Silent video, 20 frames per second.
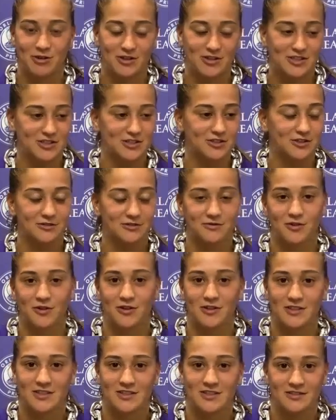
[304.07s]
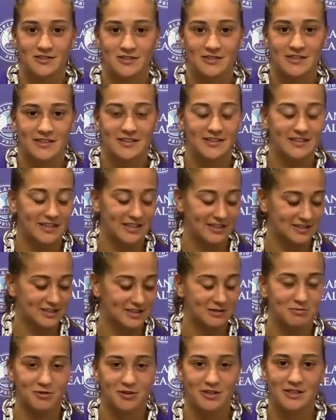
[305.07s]
we're just looking forward to the next
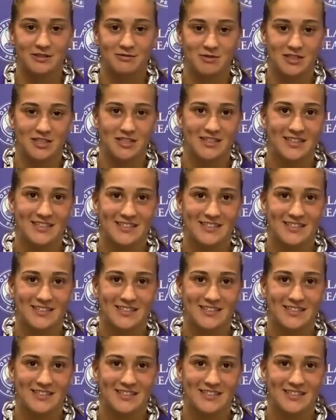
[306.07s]
couple games.